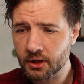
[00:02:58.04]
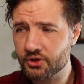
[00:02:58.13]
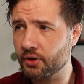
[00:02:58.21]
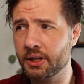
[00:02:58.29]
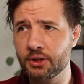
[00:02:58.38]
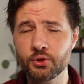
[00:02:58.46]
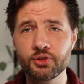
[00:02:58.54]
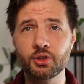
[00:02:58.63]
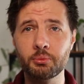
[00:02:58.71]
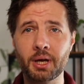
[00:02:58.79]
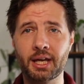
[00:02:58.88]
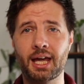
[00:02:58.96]
So I
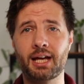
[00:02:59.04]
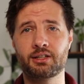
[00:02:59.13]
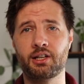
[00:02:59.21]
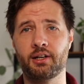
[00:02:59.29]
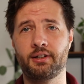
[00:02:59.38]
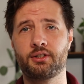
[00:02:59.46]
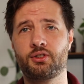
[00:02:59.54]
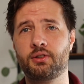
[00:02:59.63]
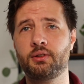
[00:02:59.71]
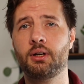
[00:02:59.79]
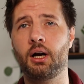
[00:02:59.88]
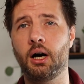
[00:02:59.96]
used my cat character,